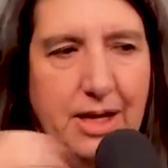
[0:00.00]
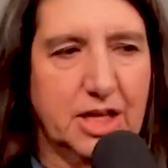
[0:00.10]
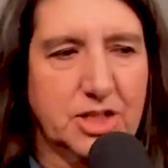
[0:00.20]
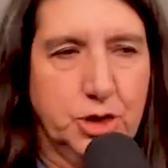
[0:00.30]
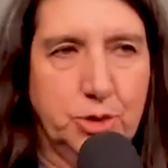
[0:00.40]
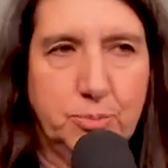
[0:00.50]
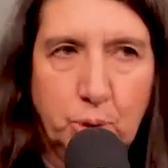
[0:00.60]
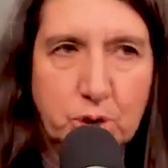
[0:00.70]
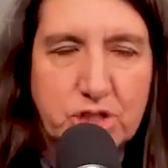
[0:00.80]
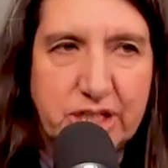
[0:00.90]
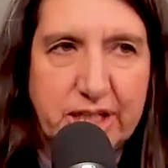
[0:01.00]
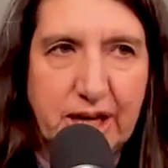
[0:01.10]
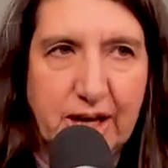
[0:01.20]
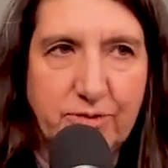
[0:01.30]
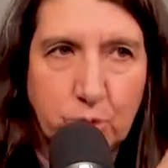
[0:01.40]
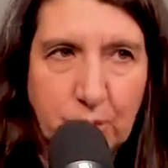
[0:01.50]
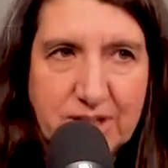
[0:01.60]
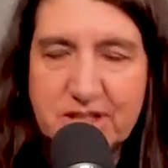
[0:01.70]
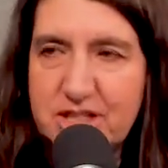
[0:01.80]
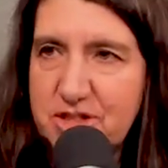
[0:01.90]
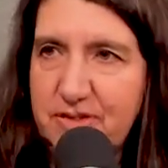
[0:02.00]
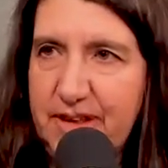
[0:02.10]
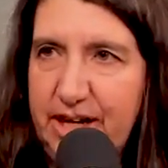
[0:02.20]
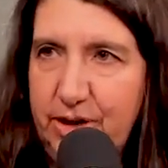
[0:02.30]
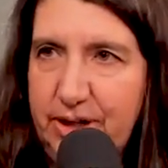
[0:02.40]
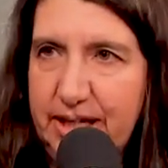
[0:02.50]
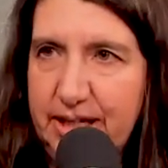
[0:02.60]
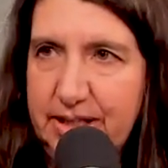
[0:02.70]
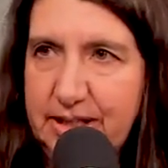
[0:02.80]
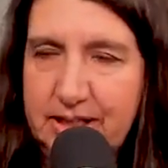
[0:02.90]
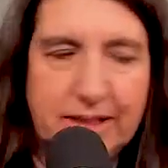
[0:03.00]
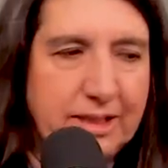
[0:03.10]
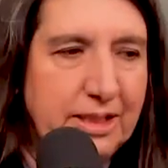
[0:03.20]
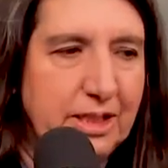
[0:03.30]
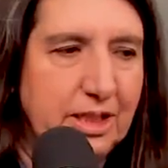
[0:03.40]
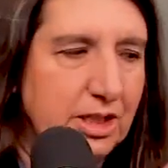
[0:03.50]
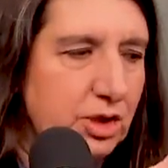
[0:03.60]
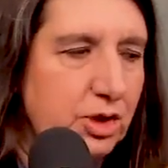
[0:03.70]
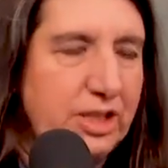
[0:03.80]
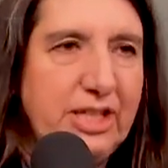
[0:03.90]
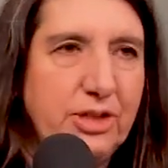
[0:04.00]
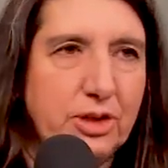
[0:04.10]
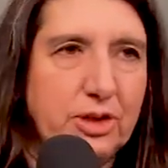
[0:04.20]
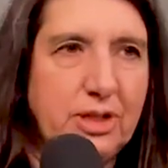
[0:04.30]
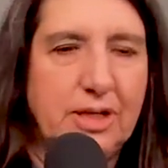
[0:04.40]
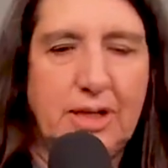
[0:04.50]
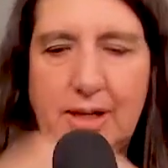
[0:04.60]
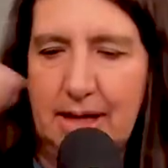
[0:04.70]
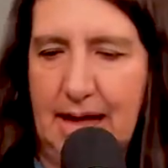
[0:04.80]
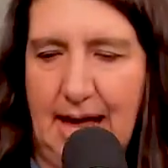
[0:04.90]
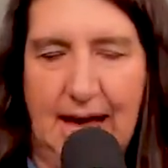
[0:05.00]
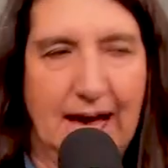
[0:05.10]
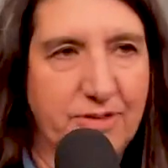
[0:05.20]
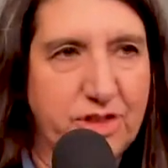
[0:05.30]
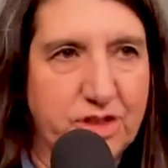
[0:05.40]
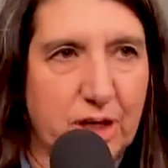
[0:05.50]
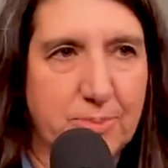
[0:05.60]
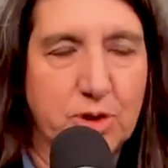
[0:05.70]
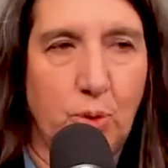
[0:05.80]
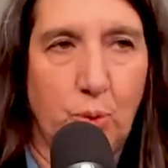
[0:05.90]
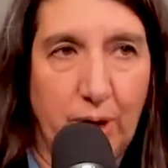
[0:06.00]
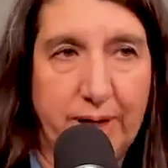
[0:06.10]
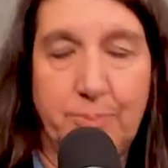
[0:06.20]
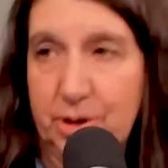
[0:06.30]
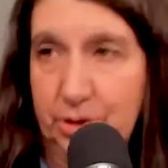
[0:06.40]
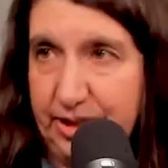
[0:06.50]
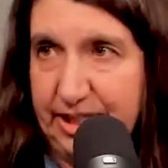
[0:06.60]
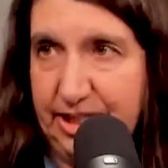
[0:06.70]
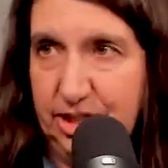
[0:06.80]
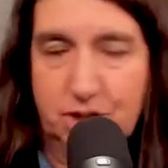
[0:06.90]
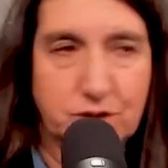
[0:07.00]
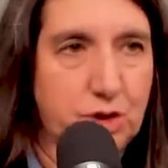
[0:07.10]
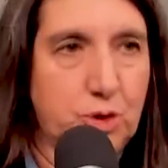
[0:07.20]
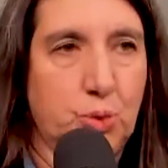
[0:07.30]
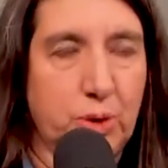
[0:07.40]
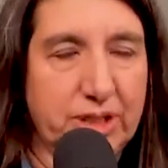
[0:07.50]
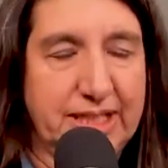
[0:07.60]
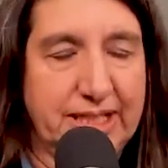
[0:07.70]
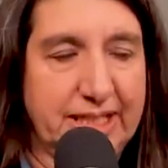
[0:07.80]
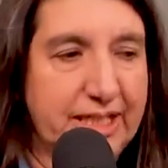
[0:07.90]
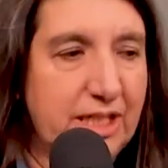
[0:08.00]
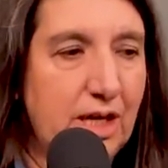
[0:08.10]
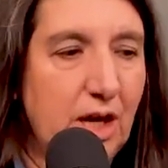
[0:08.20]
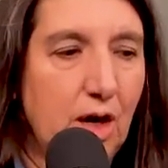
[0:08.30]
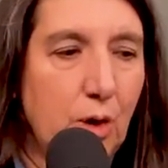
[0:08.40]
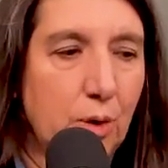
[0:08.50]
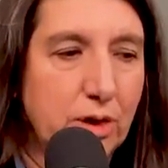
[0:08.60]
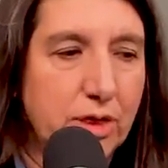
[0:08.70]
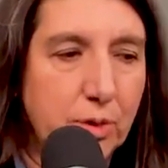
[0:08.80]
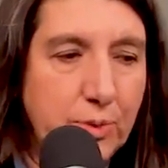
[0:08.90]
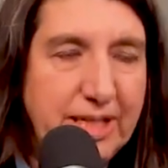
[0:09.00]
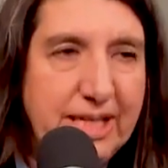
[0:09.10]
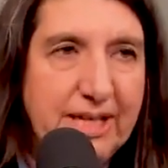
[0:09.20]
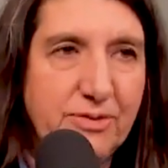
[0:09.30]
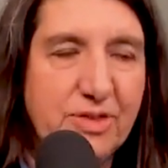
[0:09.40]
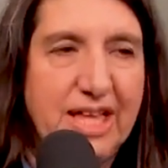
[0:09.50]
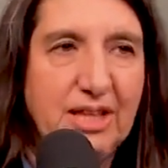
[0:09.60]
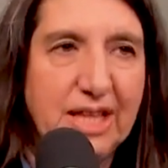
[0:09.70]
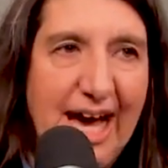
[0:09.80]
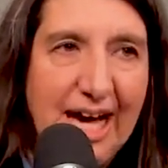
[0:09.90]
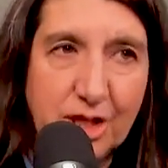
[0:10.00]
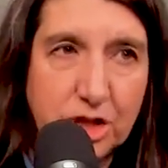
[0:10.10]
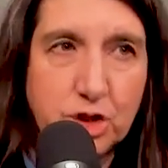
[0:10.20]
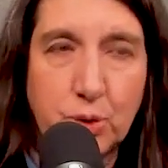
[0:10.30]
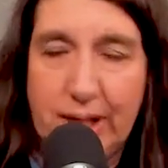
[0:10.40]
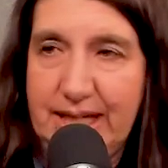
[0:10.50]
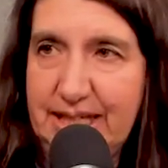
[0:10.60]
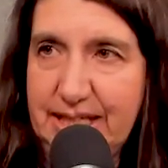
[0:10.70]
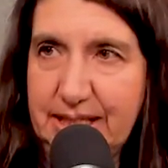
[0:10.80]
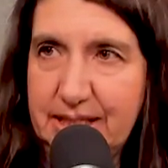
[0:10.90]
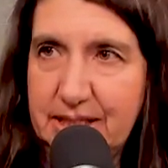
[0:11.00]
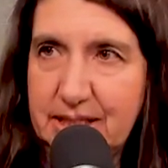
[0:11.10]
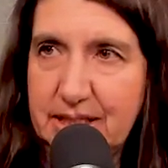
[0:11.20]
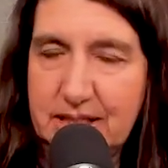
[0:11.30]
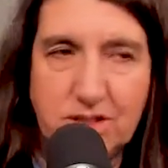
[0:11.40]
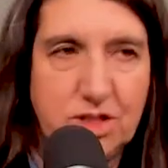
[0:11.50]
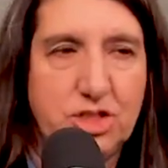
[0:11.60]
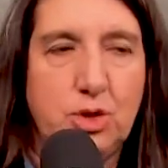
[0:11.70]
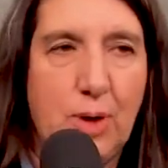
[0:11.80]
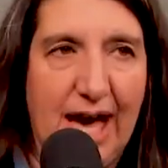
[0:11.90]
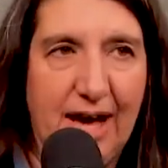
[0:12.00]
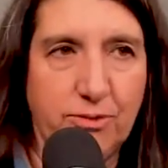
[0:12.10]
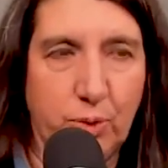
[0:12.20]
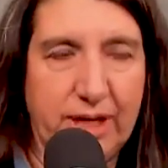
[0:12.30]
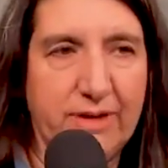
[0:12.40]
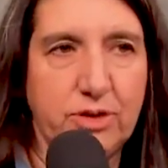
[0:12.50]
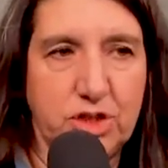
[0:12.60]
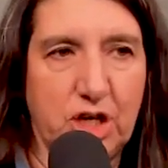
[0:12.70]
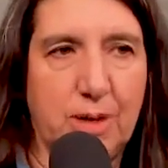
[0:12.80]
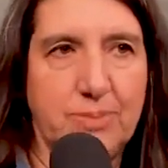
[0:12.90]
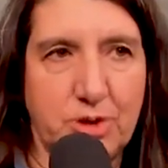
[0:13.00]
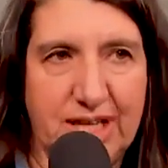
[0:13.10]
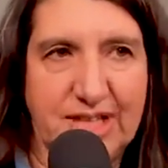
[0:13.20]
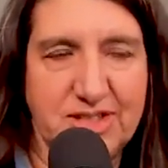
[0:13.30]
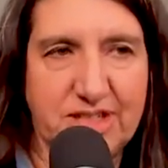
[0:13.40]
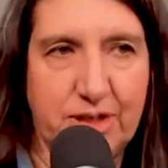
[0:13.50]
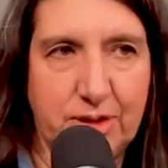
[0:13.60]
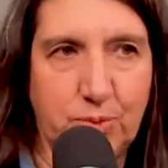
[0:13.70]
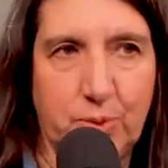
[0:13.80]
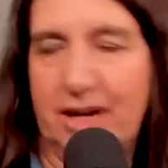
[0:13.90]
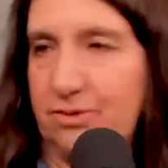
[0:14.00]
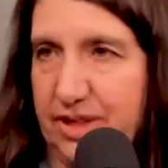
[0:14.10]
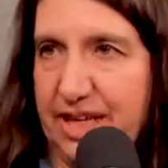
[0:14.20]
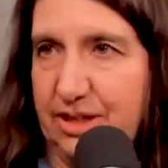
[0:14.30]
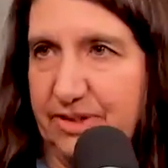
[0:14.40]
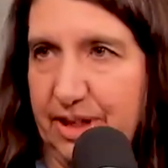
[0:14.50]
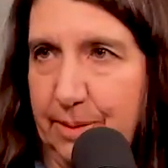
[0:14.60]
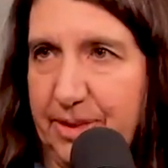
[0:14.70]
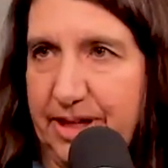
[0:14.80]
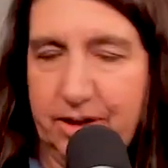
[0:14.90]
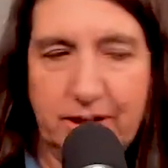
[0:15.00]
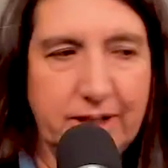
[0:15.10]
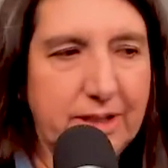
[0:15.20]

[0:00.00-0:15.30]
a certain portion of the residents of the area could either have the jobs, one, building it, two, working in it, or three, if they lack the training to have whatever jobs are necessary, whatever they develop there,